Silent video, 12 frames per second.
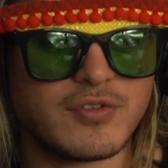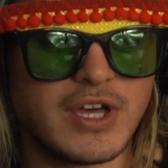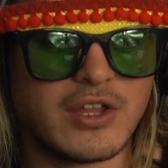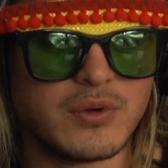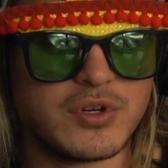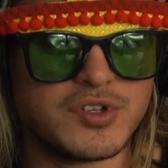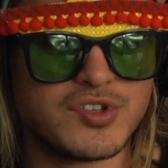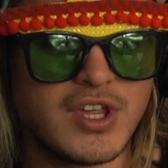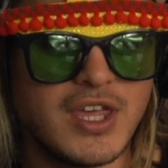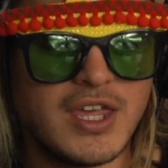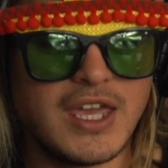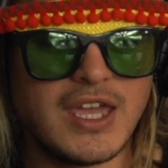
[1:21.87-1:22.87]
followers,
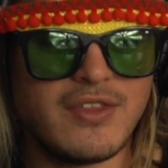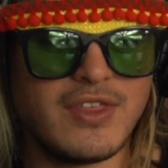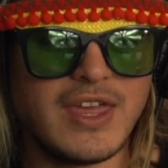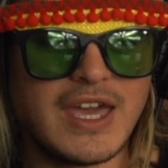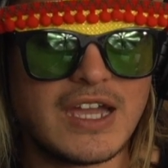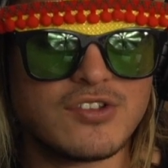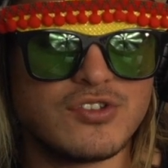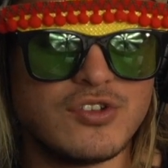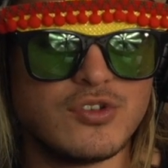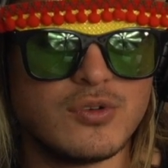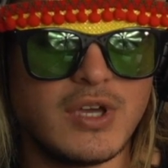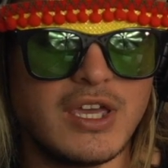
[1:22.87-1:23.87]
and they actually
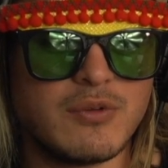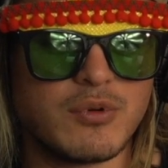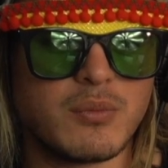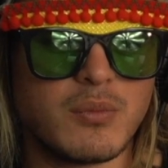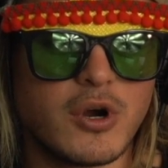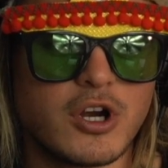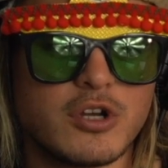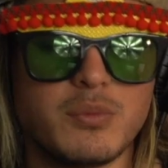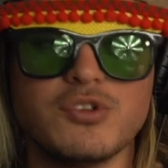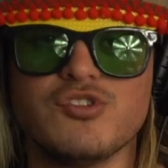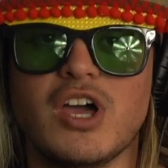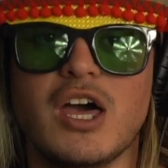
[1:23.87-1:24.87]
do a
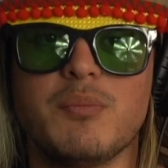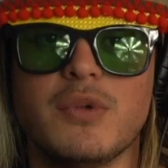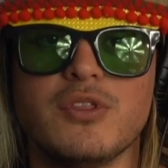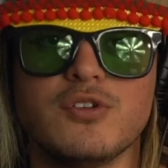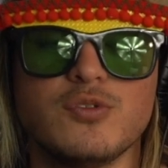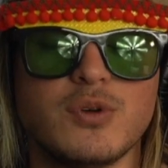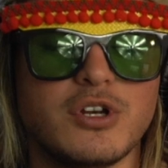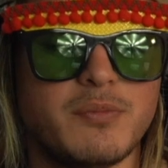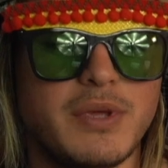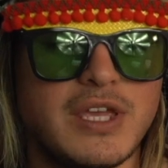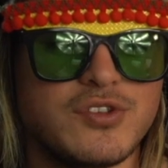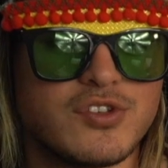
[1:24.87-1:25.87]
remarkable job on their Twitter
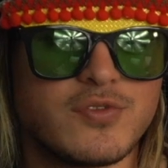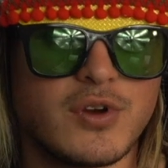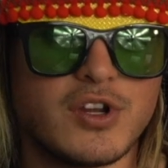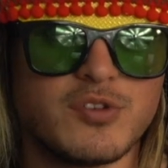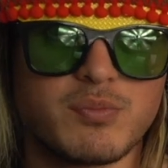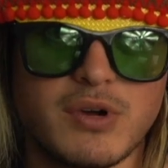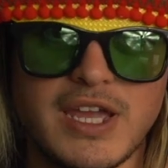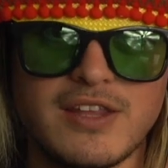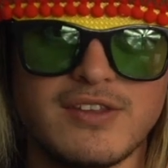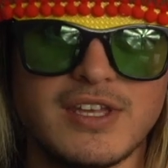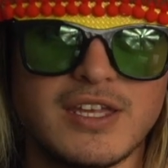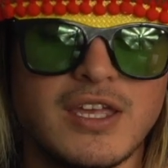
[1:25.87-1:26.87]
page as far as
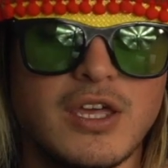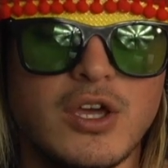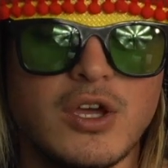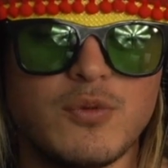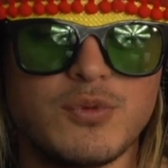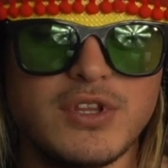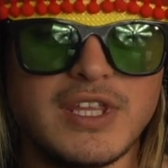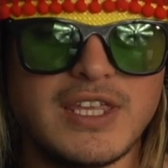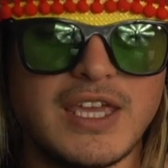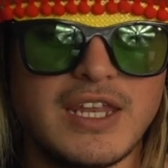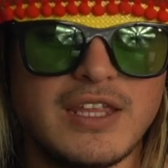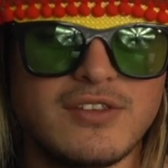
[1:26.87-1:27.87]
branding, really
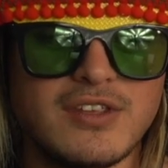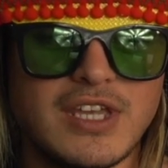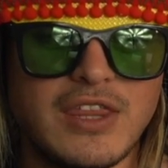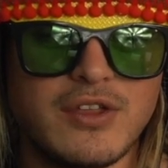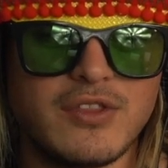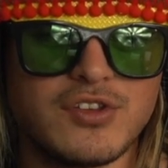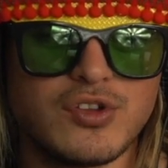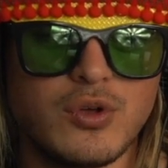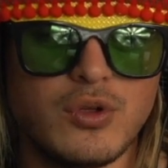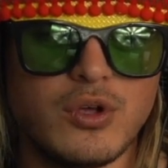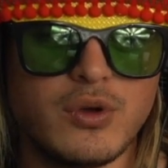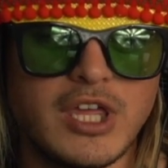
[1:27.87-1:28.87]
getting together this
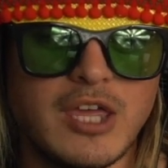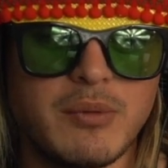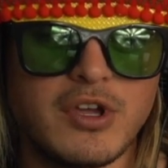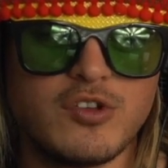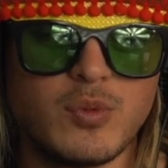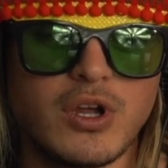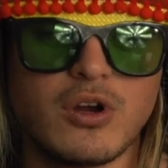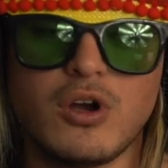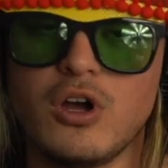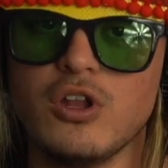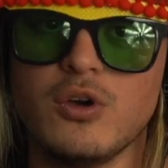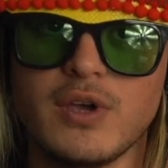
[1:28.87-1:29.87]
whole OK Bears, we are
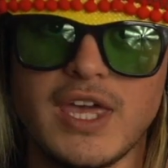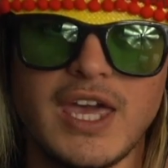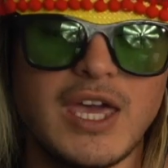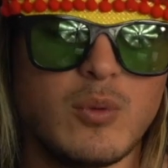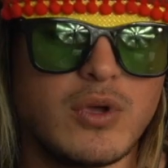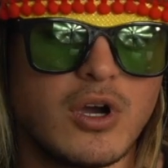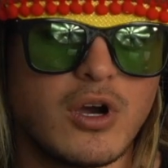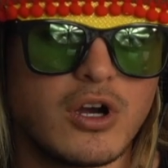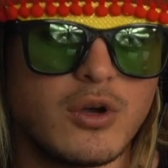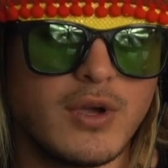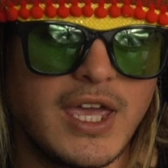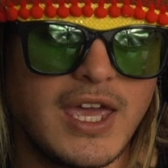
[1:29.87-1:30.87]
all okay, we are
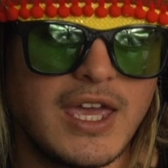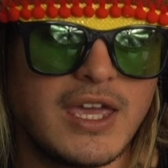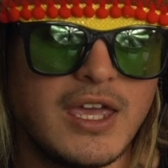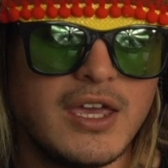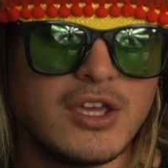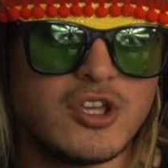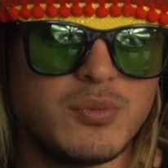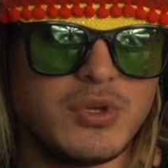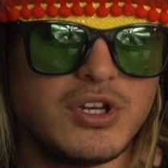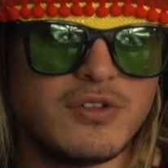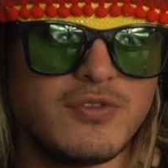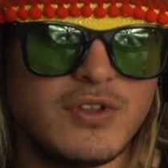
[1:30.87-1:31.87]
okay
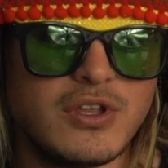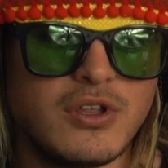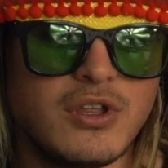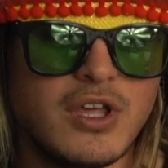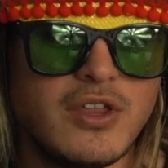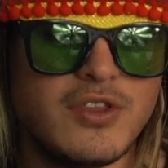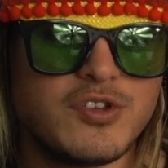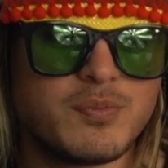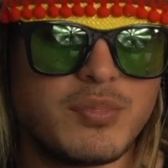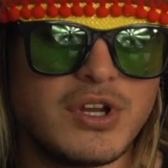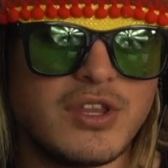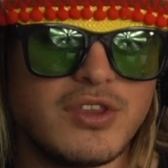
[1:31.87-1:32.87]
community feel.
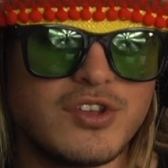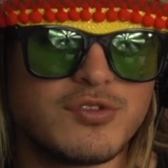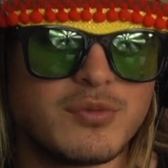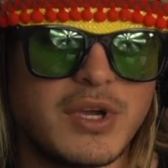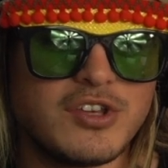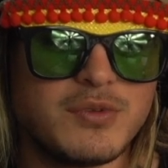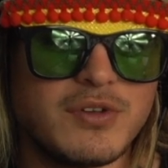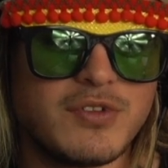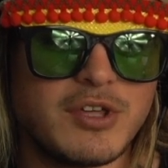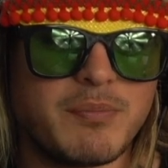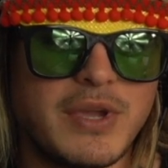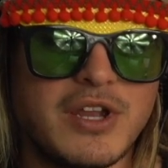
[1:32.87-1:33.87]
This reminds me of
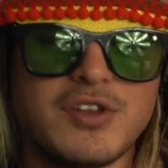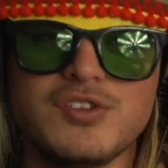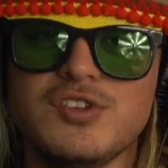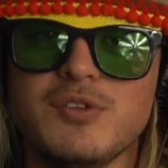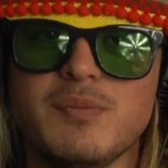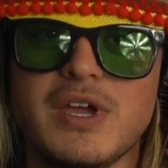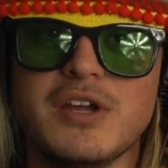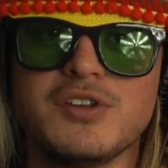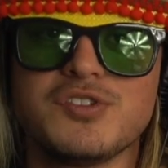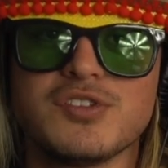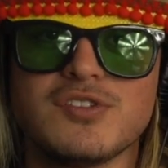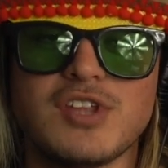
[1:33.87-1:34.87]
like Berenstain
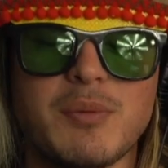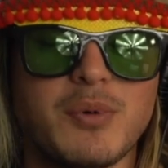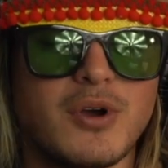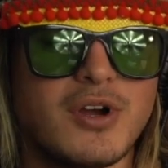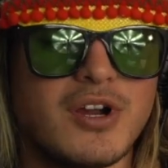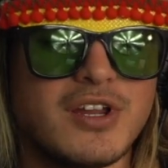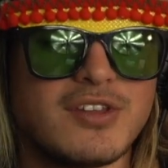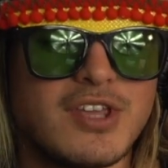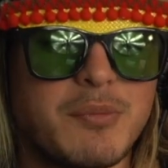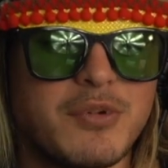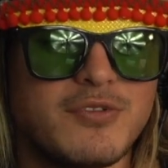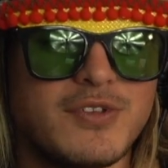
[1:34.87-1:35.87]
Bears type of art and
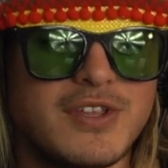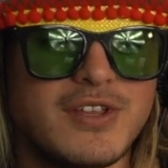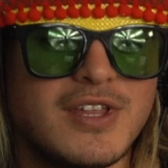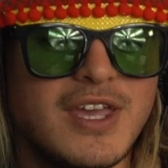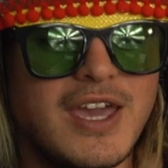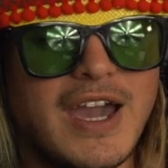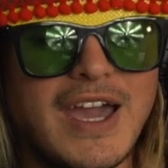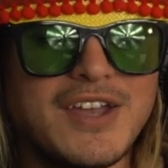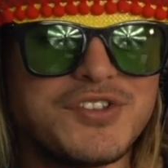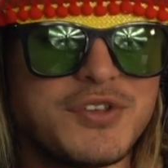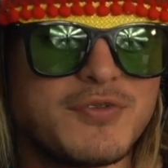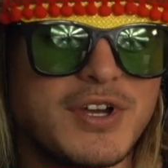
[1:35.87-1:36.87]
type of feel. I
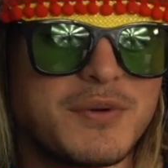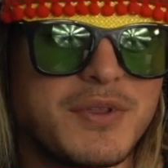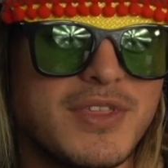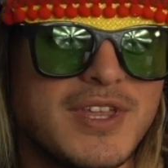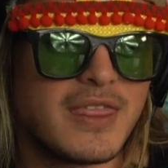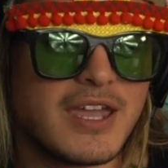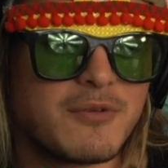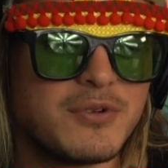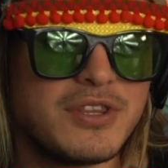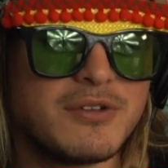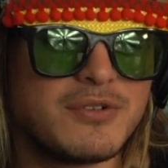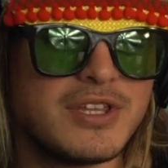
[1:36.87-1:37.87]
actually fuck with Like I
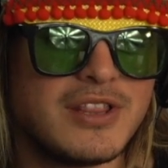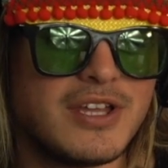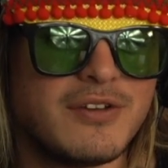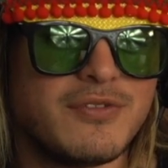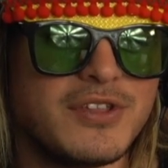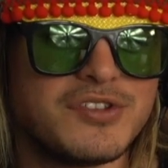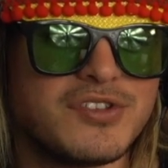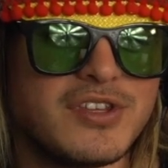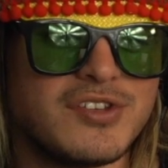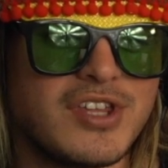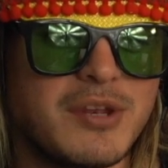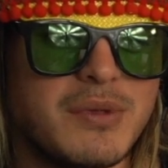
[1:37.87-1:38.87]
really love
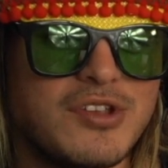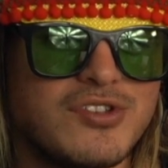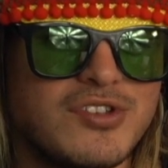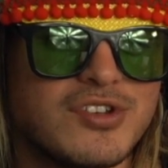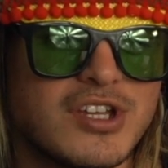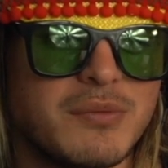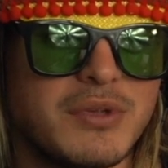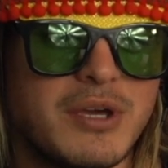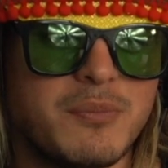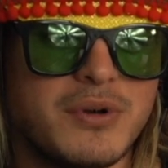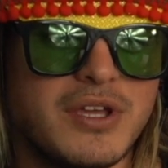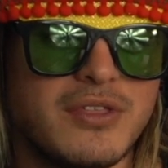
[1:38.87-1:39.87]
these animations they're coming
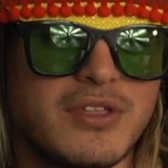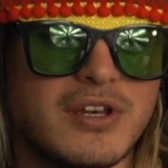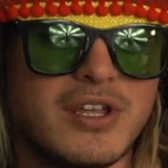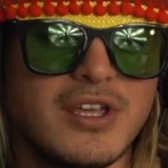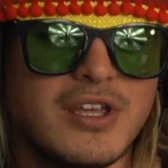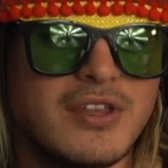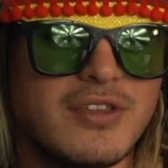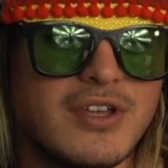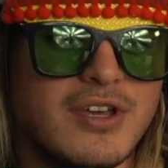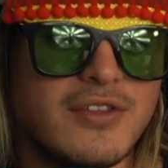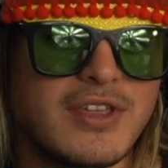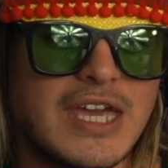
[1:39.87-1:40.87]
up with, and
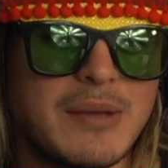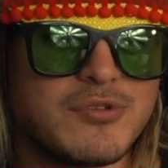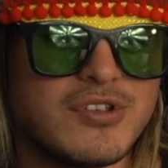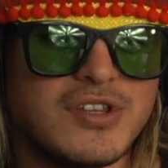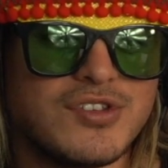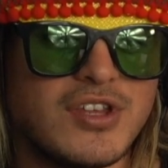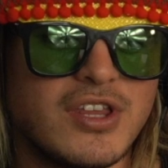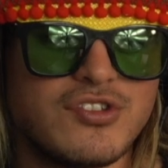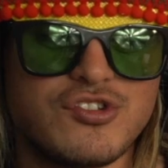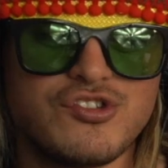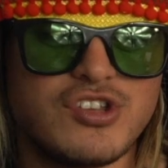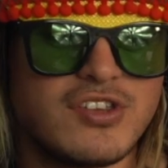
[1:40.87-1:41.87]
the captions, a
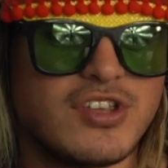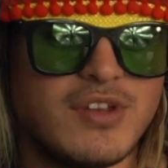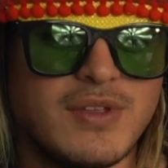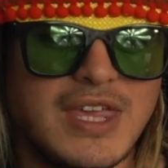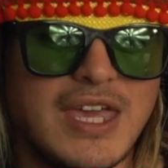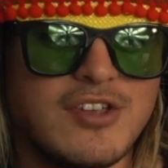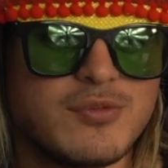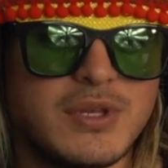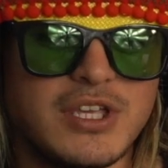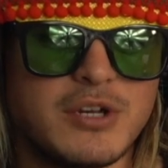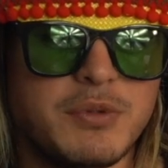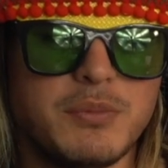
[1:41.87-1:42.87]
shit ton of engagement
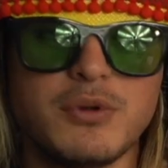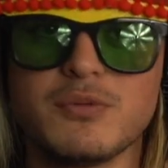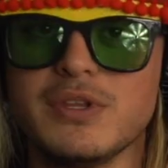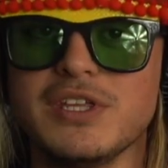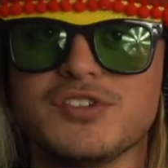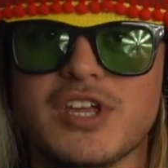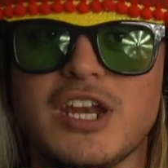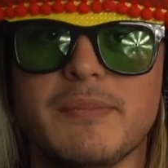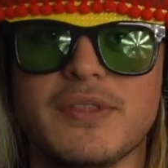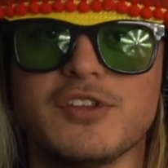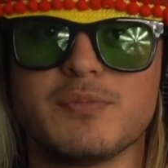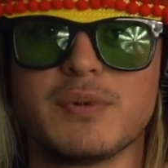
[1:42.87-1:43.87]
here. People are really excited about this